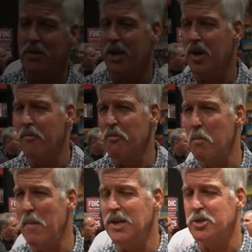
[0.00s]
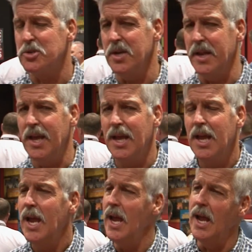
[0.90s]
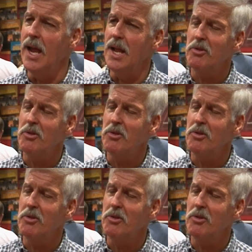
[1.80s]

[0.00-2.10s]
I come from a major city and